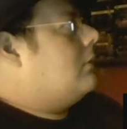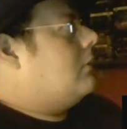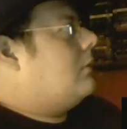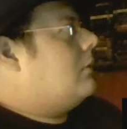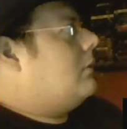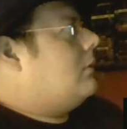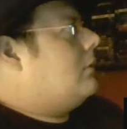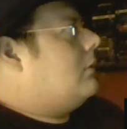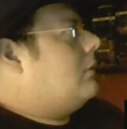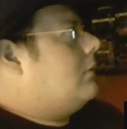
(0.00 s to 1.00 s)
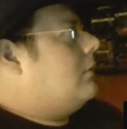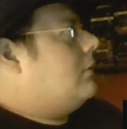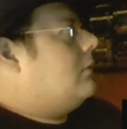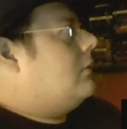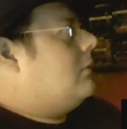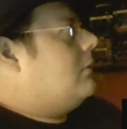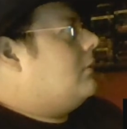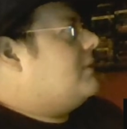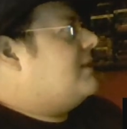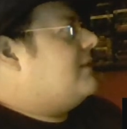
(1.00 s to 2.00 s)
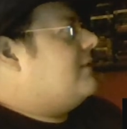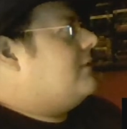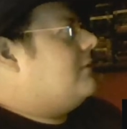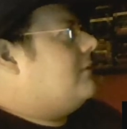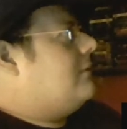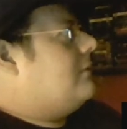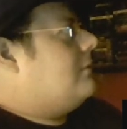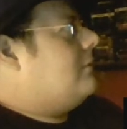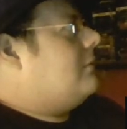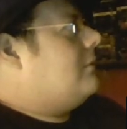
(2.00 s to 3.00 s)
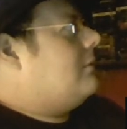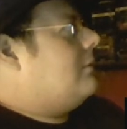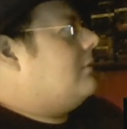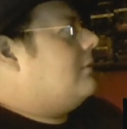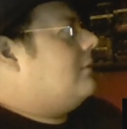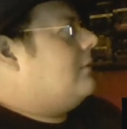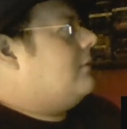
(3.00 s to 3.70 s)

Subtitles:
(no one is talking)